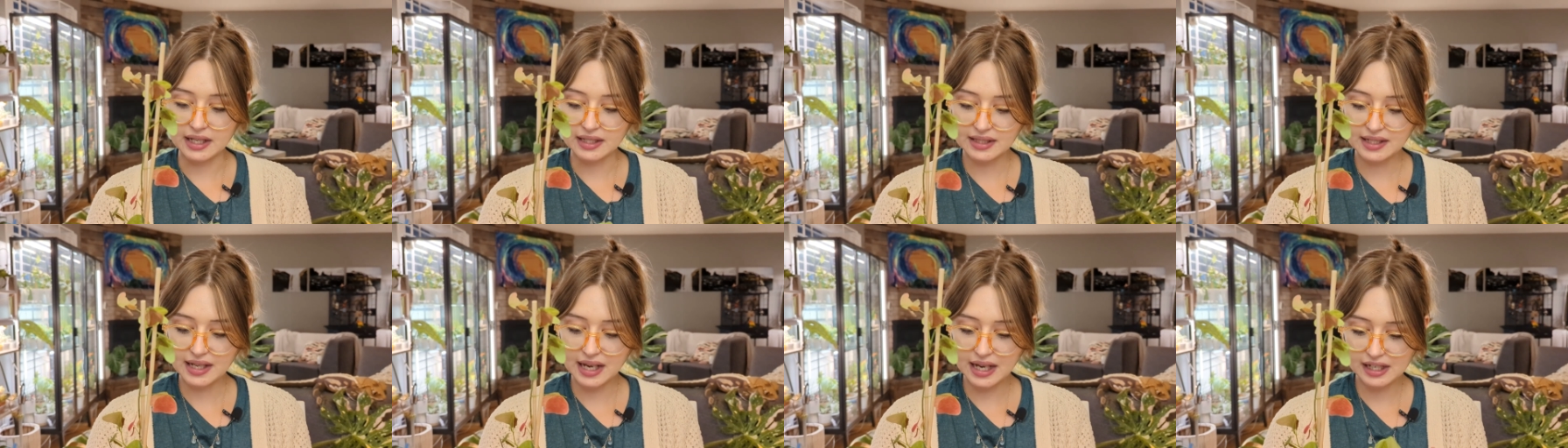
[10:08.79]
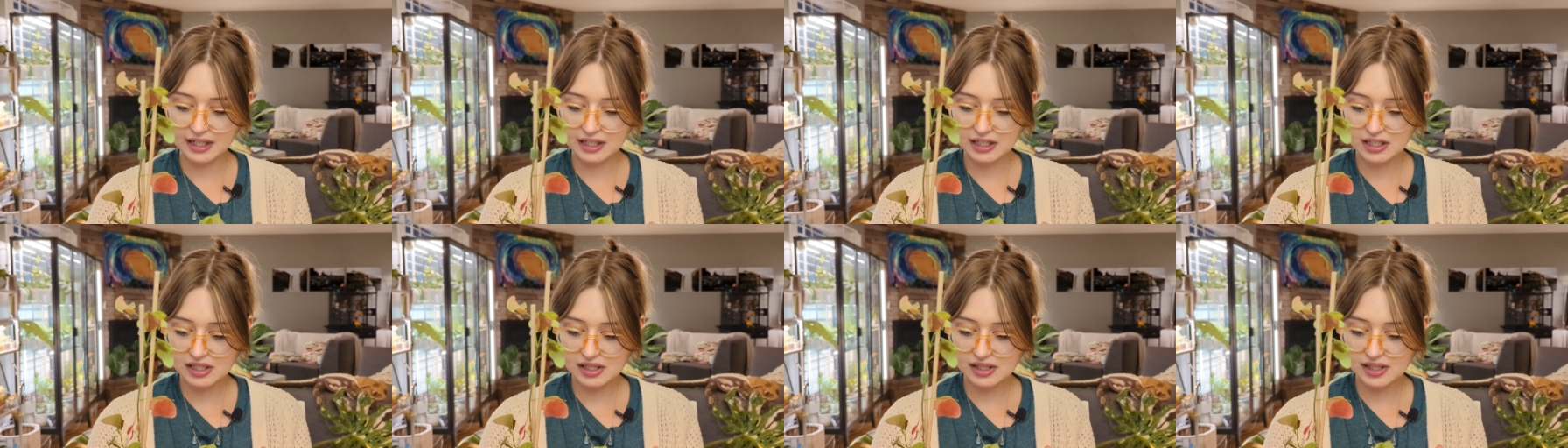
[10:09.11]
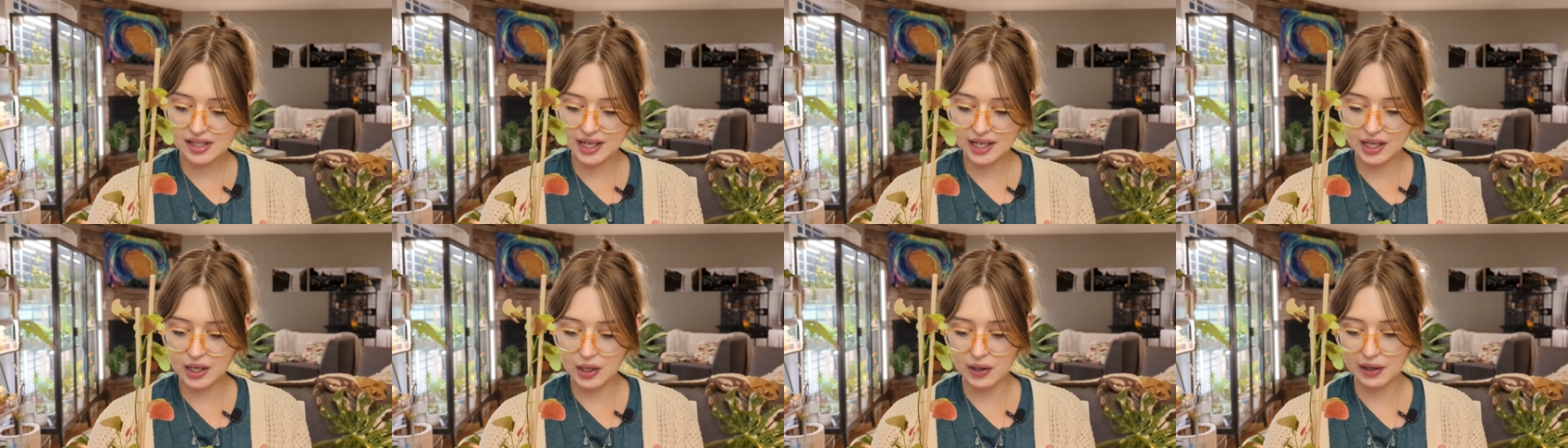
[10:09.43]
It's kind of
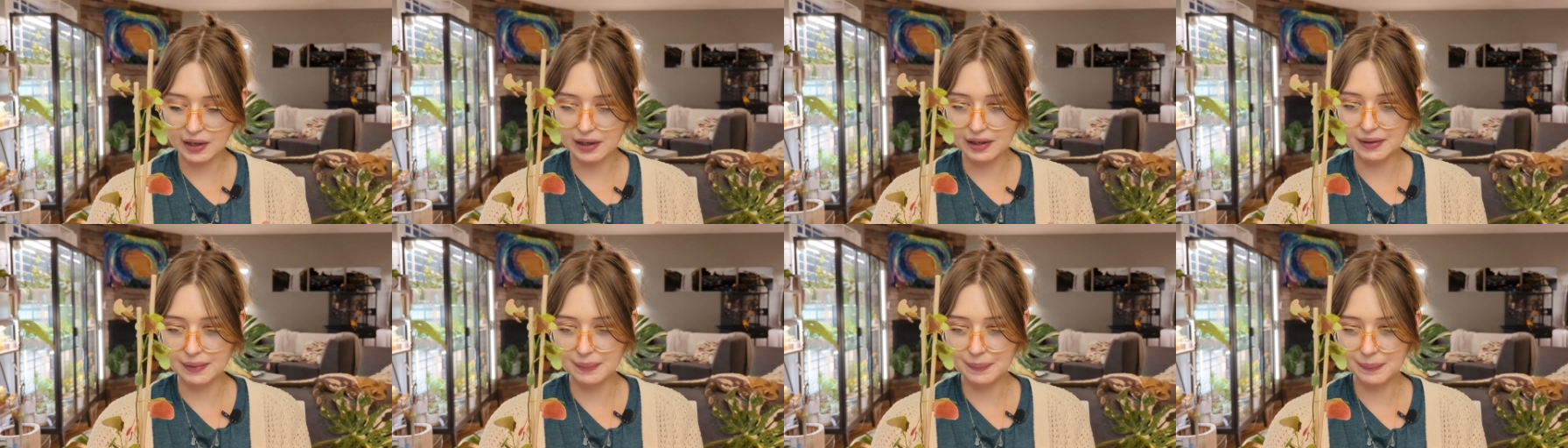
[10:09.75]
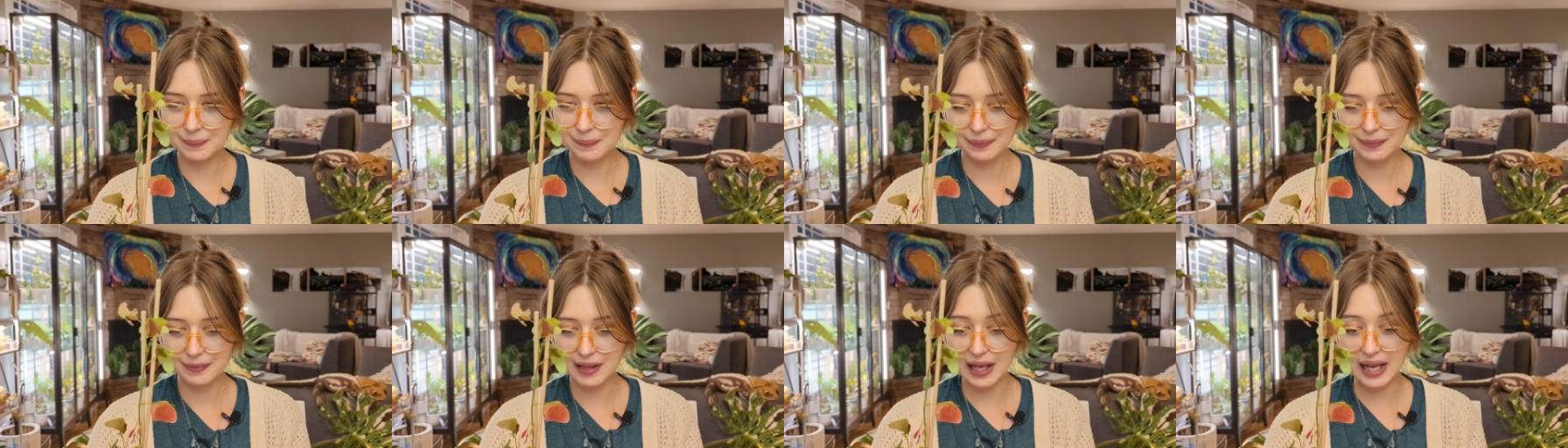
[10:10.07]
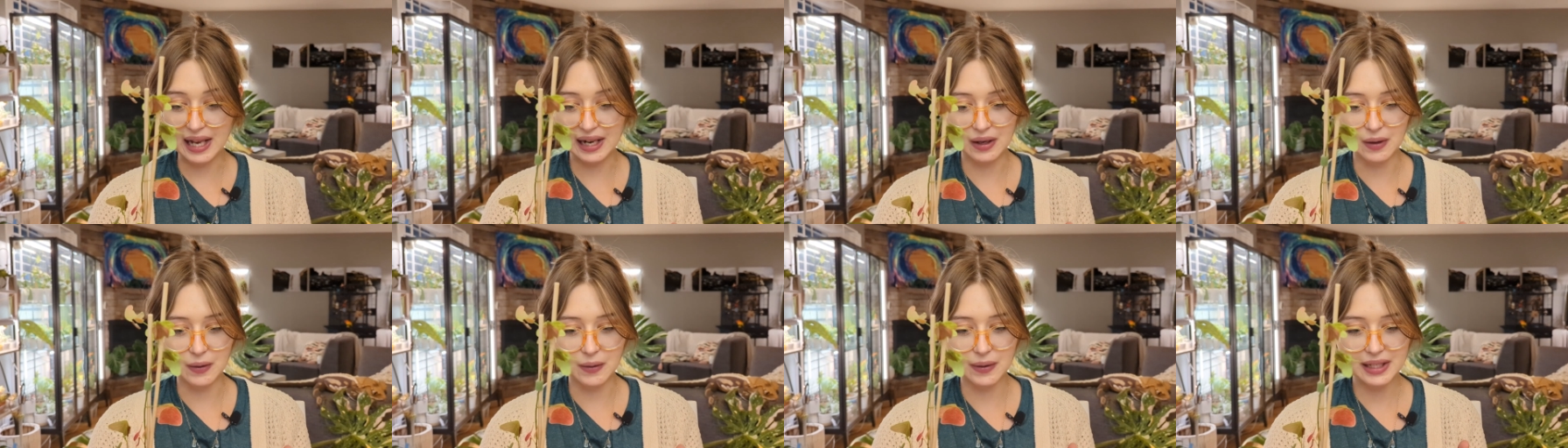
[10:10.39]
just like a,
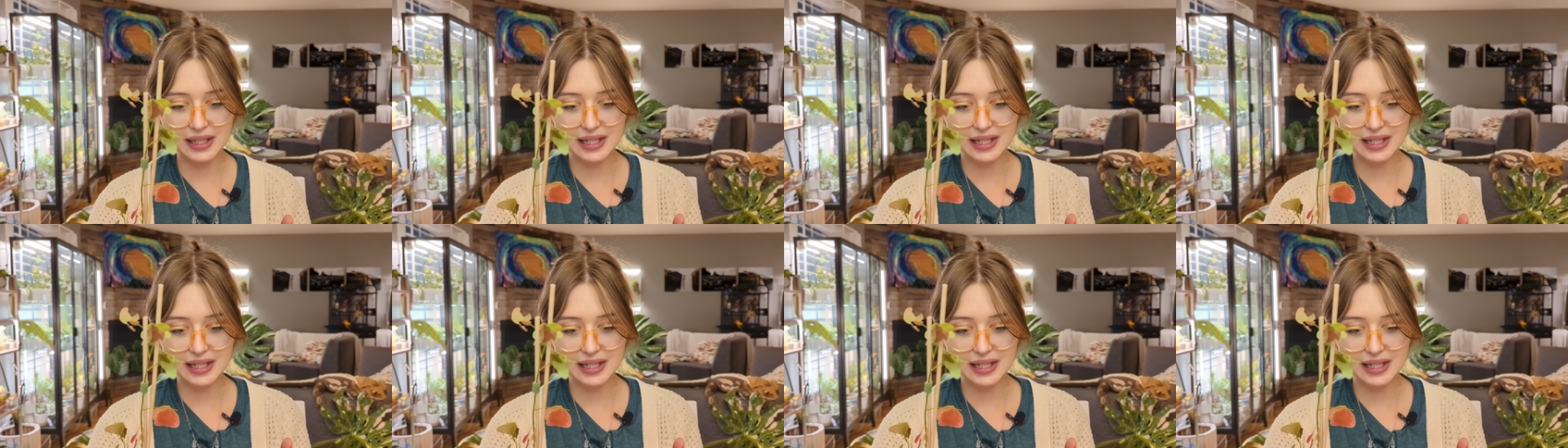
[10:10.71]
oh,